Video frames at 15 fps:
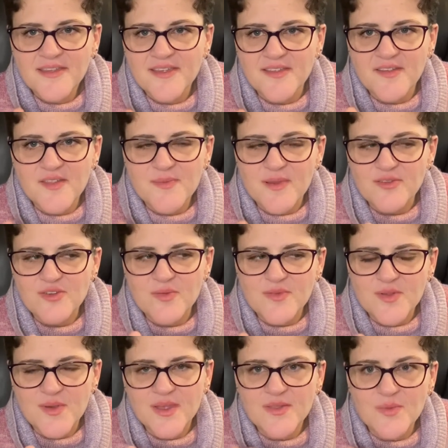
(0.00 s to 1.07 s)
on the spectrum, so
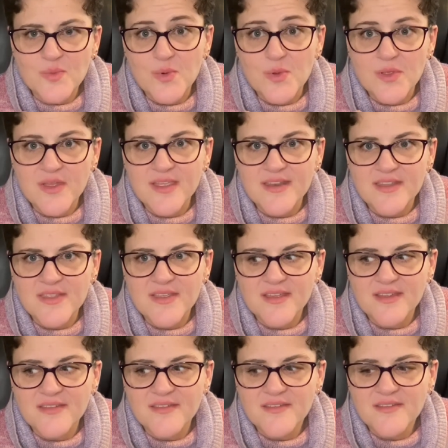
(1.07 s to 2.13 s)
he gets really into
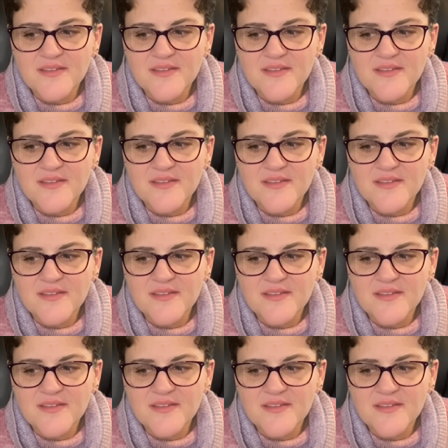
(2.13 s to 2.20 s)
things.